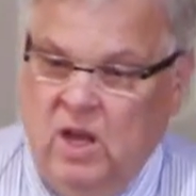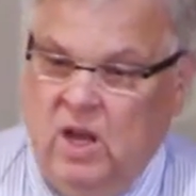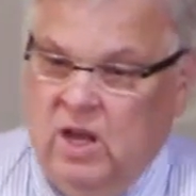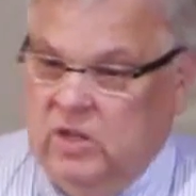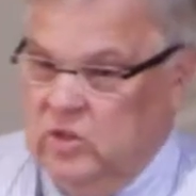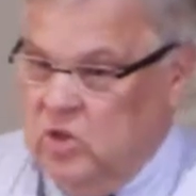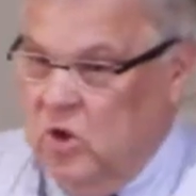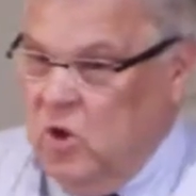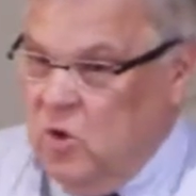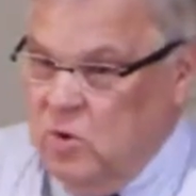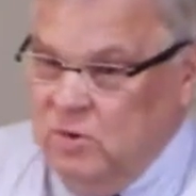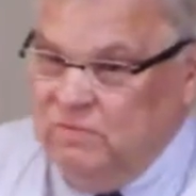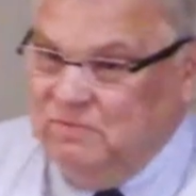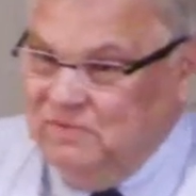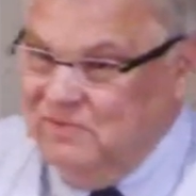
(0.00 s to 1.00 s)
And so
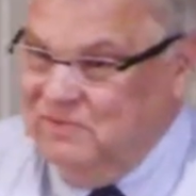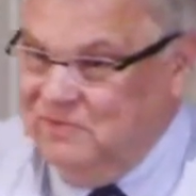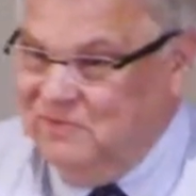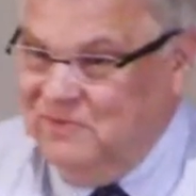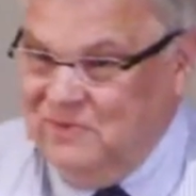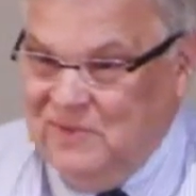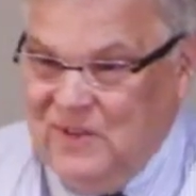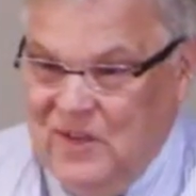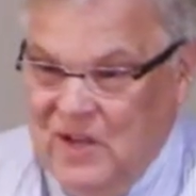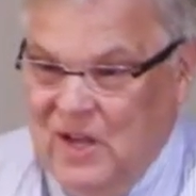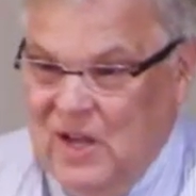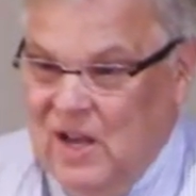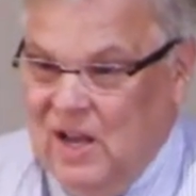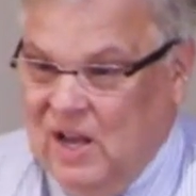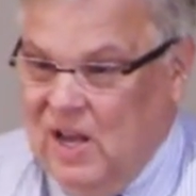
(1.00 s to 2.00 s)

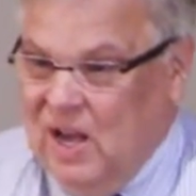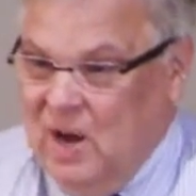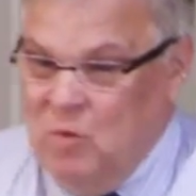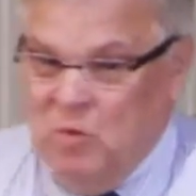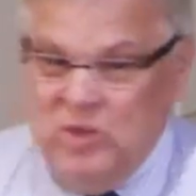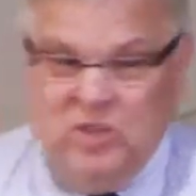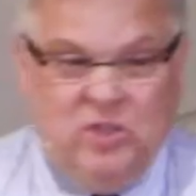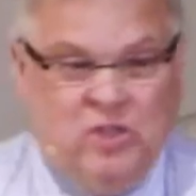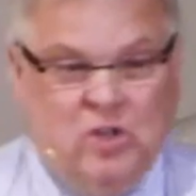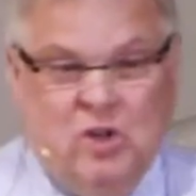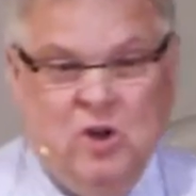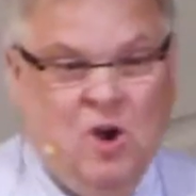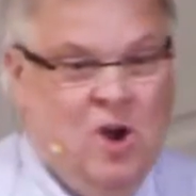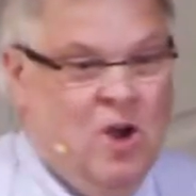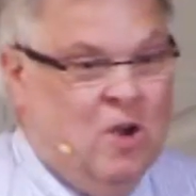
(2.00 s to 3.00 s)
I went to
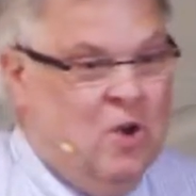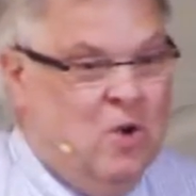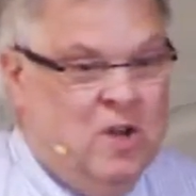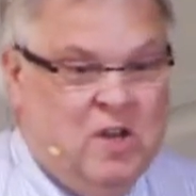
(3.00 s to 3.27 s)
Chicago.